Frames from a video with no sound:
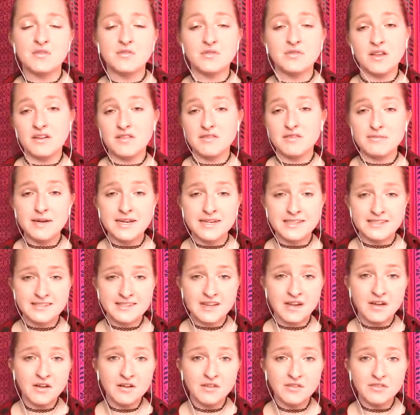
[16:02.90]
love
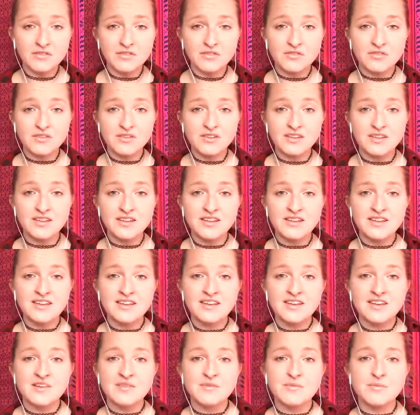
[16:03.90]
myself?
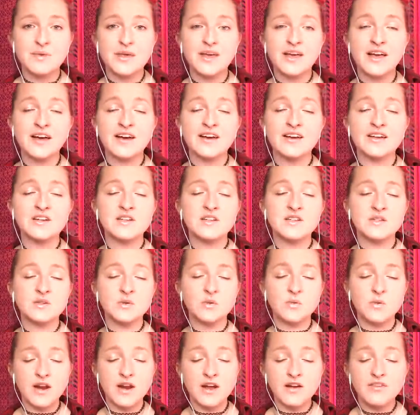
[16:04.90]
Because
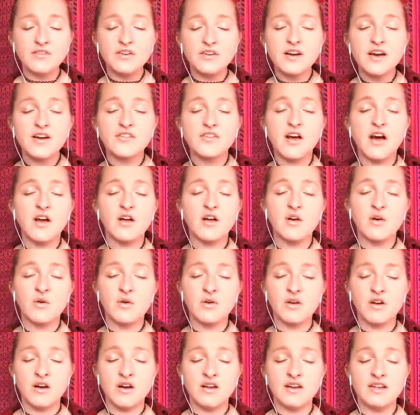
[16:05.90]
whatever I've got
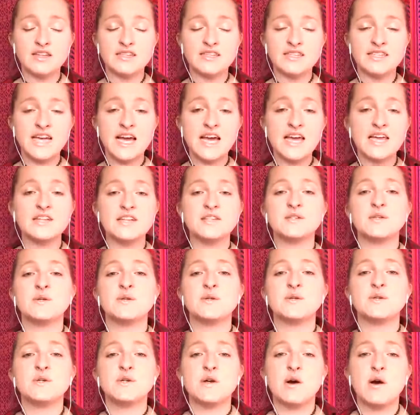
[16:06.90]
going on inside is going
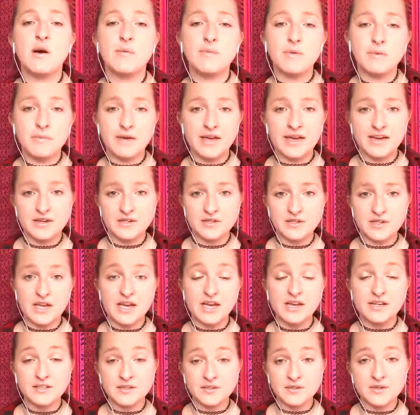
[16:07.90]
to show up in my
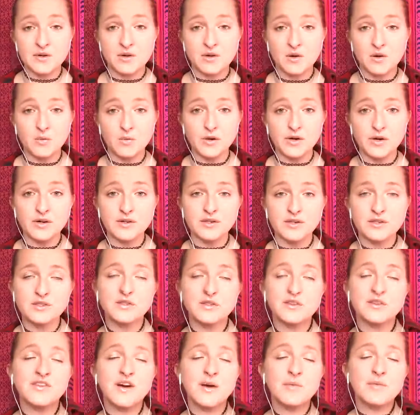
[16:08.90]
external world.
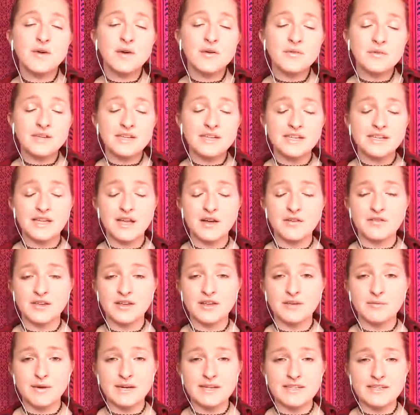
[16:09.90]
So if I'm not really
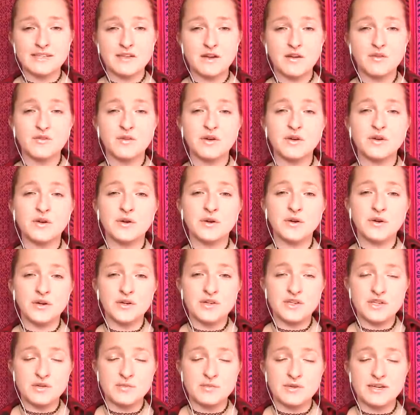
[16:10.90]
loving myself and
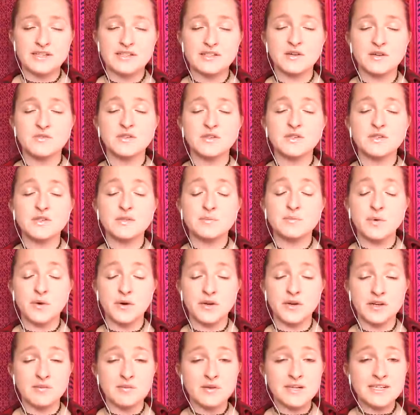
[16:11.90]
encouraging myself and
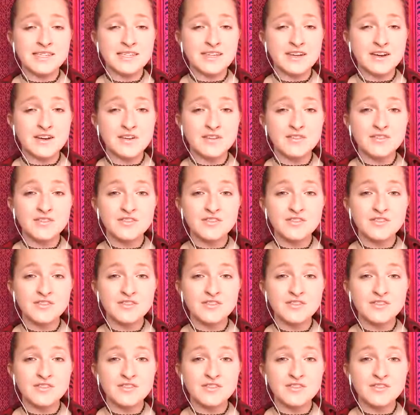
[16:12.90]
supporting myself,